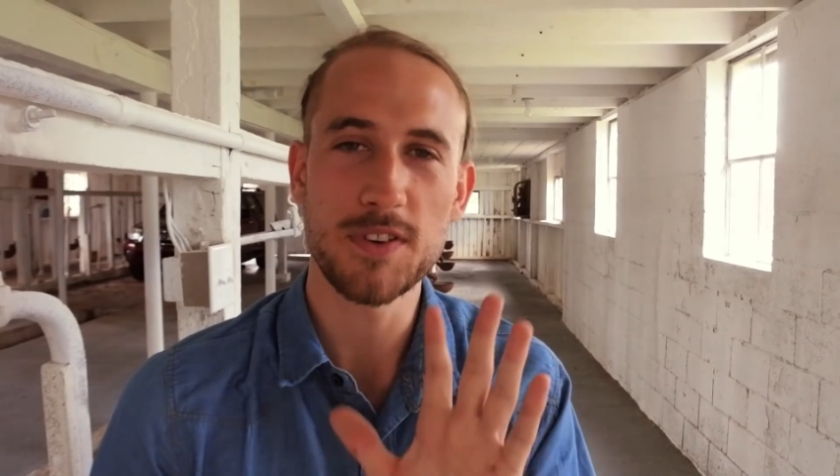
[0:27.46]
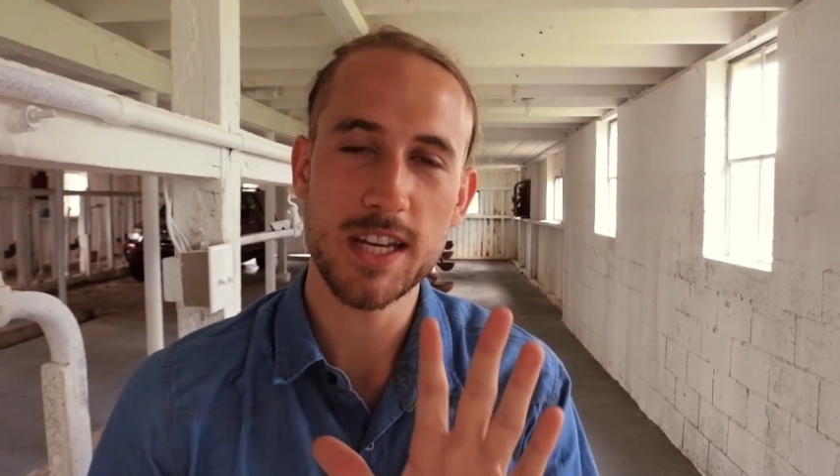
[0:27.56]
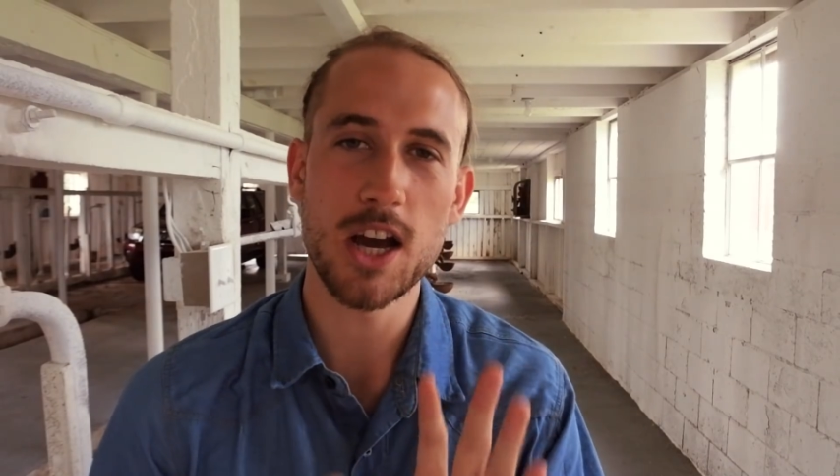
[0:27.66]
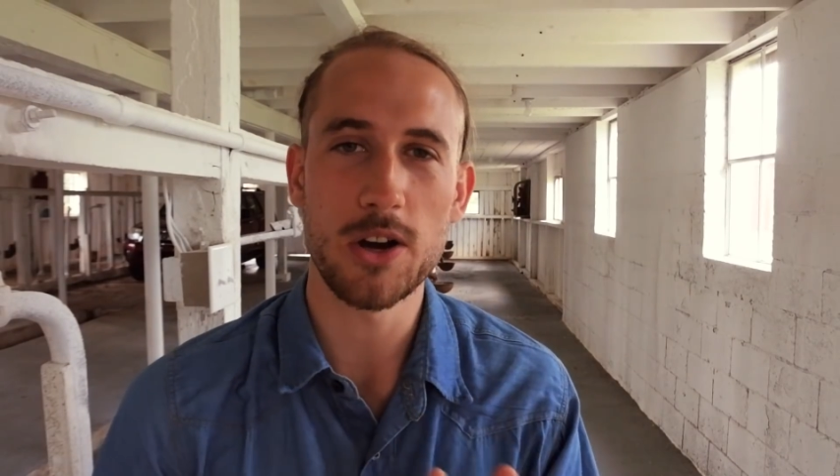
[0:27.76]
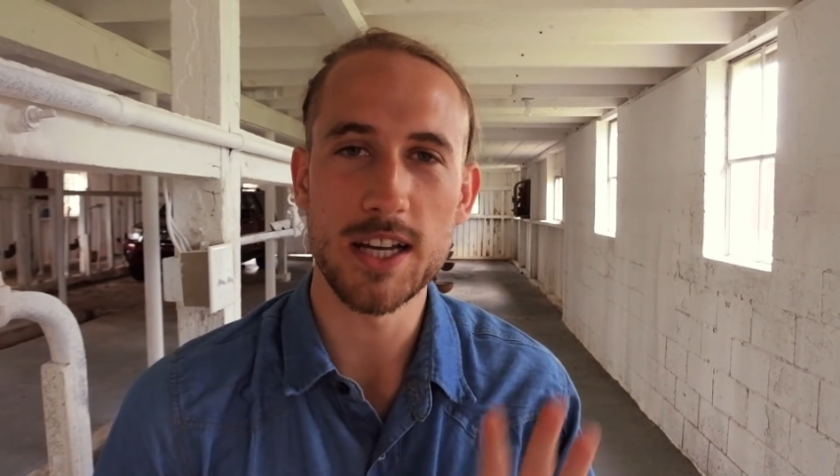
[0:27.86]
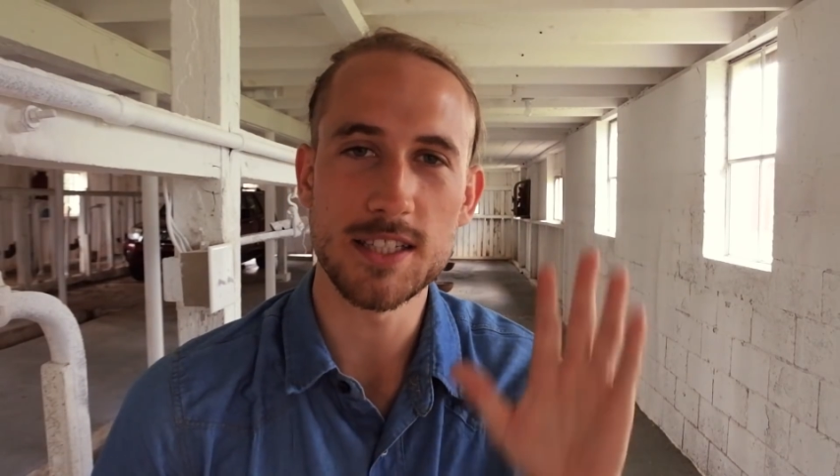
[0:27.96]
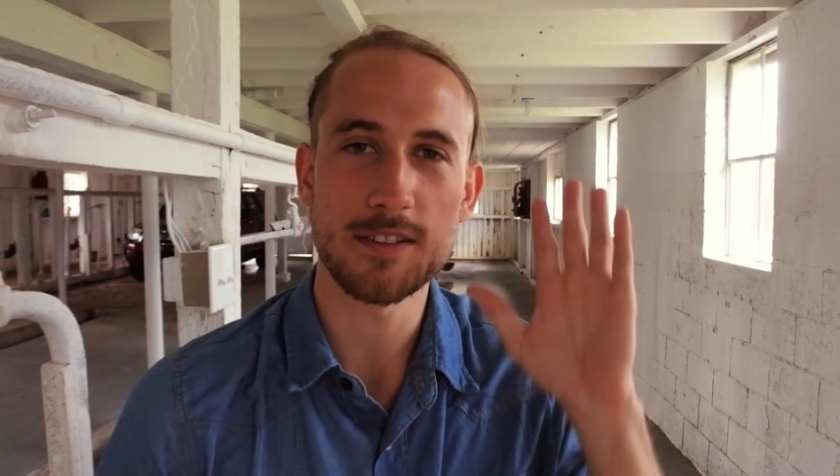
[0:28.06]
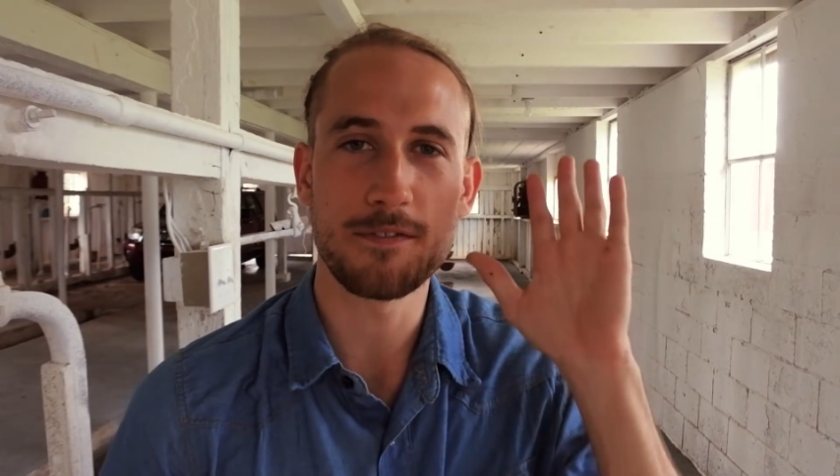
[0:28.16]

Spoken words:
video is